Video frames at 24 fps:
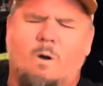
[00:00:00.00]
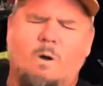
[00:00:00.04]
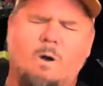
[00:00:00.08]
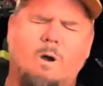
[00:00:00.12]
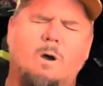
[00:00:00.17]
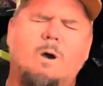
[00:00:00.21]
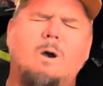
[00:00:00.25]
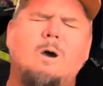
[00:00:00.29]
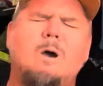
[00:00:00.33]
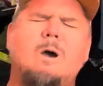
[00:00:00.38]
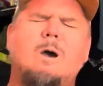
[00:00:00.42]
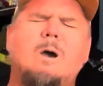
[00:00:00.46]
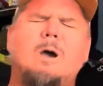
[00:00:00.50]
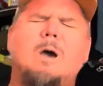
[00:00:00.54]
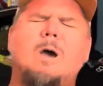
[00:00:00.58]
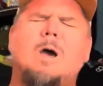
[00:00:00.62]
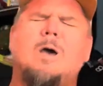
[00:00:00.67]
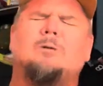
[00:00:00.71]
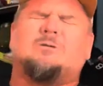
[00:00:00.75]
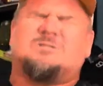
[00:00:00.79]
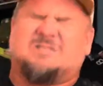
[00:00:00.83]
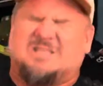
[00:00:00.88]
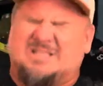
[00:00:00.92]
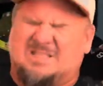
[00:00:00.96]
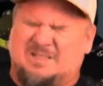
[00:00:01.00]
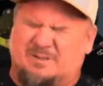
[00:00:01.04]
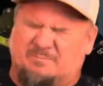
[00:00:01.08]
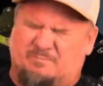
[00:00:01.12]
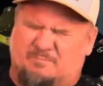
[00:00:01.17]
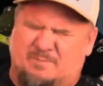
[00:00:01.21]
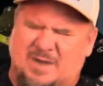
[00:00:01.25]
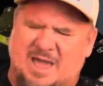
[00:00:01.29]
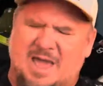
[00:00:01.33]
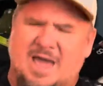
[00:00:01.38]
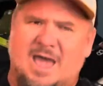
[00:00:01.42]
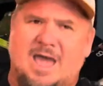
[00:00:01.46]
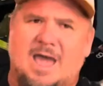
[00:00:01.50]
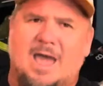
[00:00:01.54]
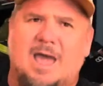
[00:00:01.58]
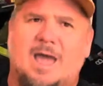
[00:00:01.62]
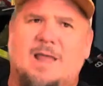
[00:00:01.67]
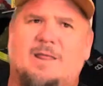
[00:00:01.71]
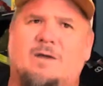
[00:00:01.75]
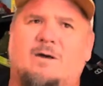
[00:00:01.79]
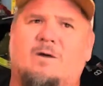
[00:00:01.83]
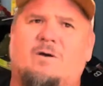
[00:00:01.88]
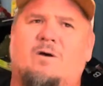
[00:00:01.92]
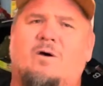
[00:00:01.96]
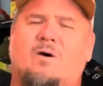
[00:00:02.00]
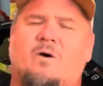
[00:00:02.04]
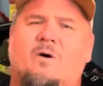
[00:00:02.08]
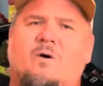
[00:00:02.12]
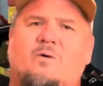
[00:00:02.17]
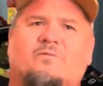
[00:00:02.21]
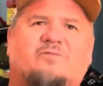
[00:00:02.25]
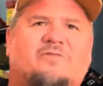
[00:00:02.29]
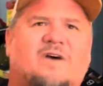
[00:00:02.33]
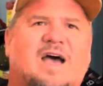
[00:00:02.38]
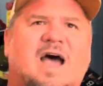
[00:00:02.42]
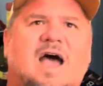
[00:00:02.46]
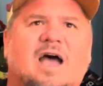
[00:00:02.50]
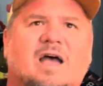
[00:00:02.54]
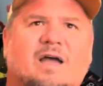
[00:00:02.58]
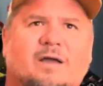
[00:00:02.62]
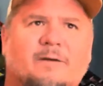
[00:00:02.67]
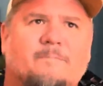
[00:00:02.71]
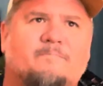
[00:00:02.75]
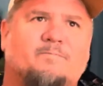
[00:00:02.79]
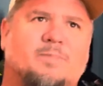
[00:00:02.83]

Oh, set the bed on fire.